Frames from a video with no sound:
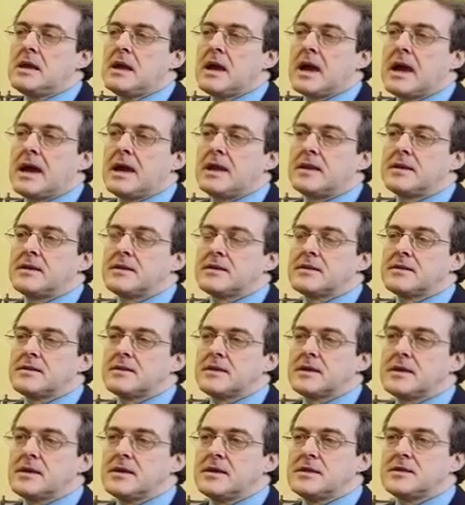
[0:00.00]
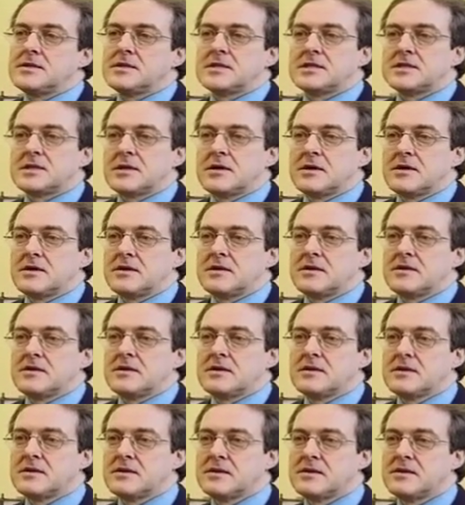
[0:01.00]
and they designed
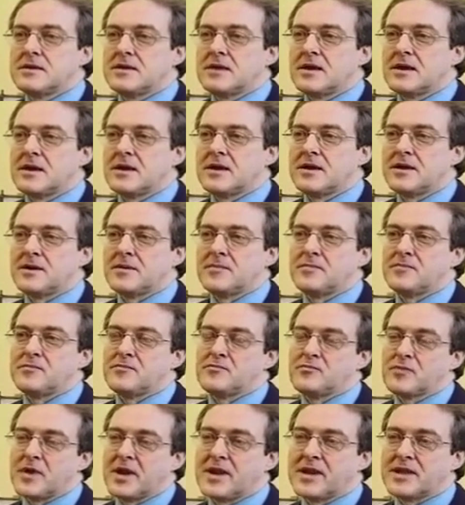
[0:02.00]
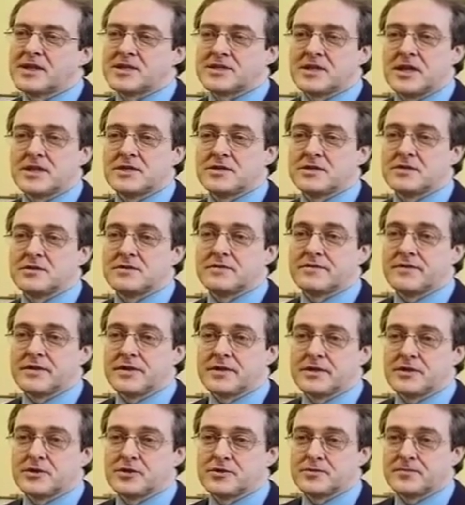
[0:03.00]
an extension to the
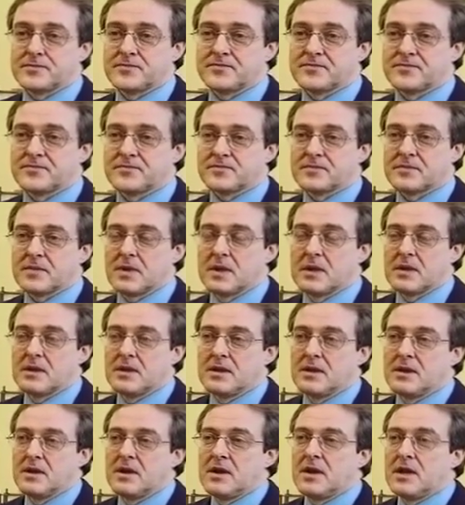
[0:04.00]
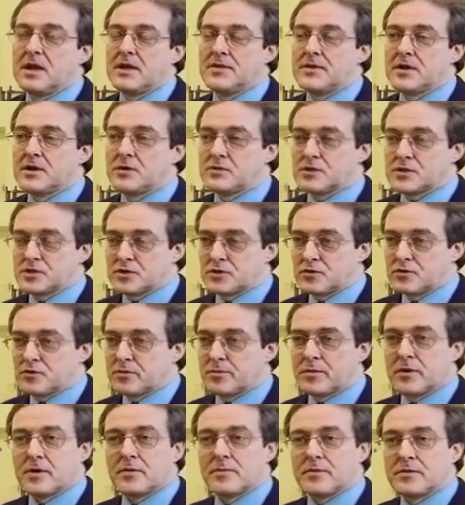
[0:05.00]
village. And they looked at all the
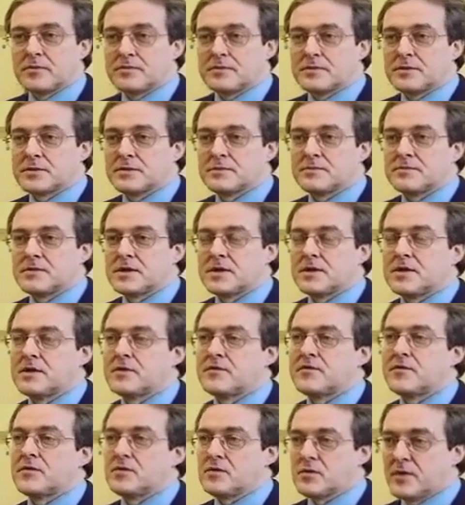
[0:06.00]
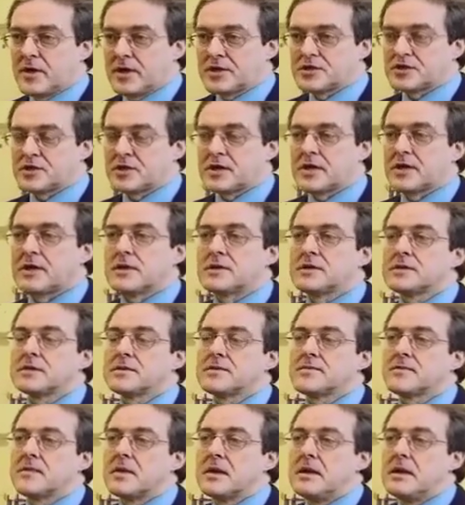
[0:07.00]
problems, they did a few
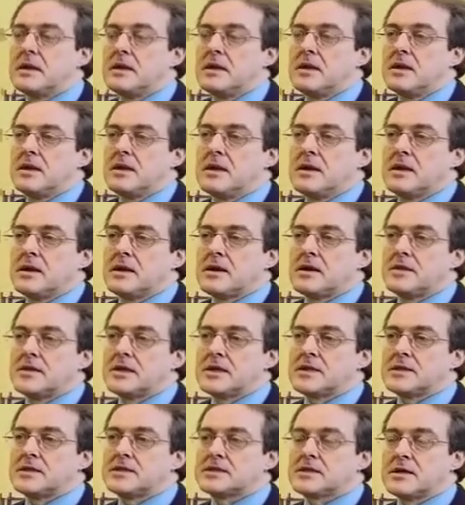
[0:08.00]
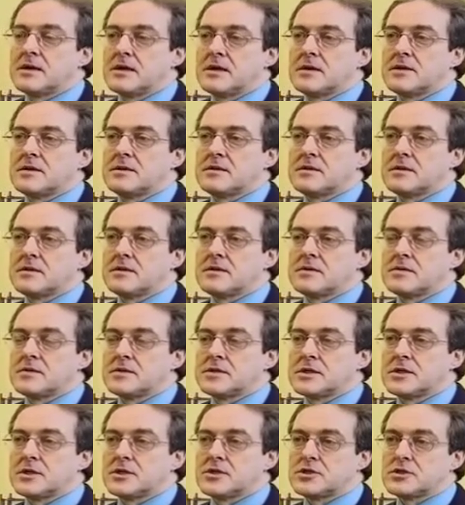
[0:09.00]
questionnaires, and they decided that there
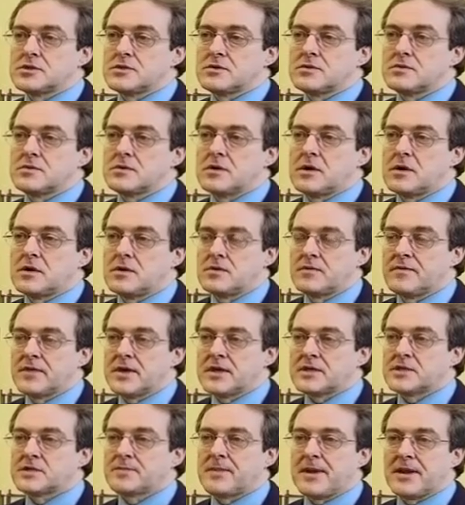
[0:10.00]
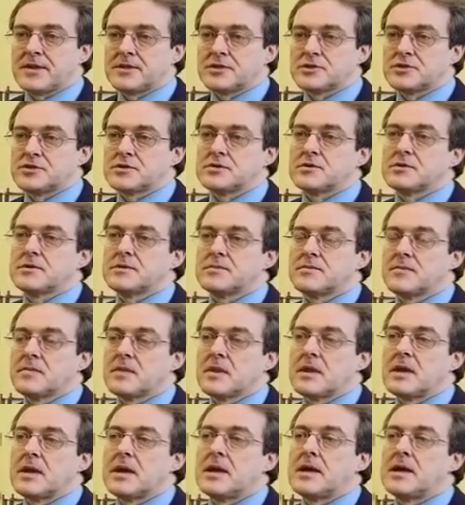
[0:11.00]
was an issue of expansion
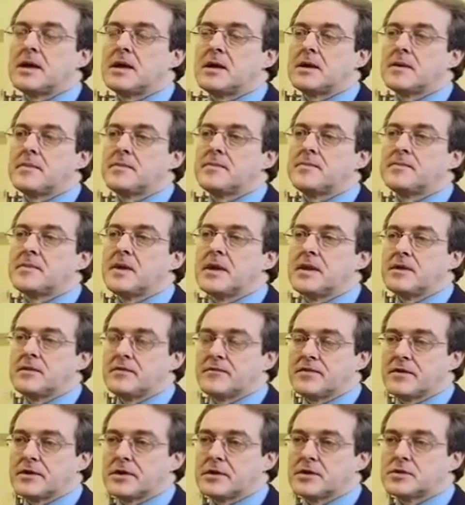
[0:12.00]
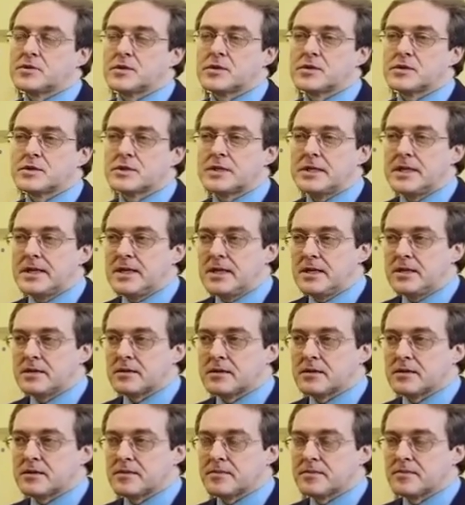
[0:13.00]
in the village, which was
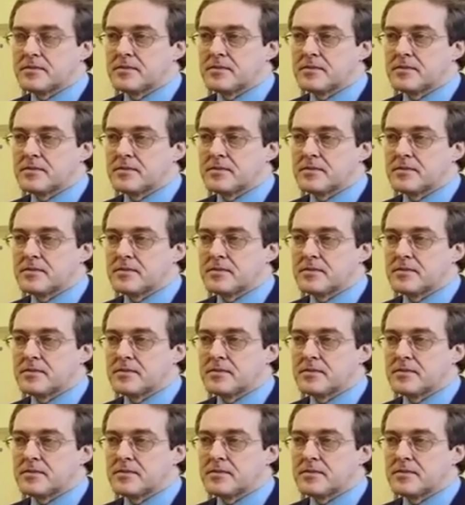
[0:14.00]
needed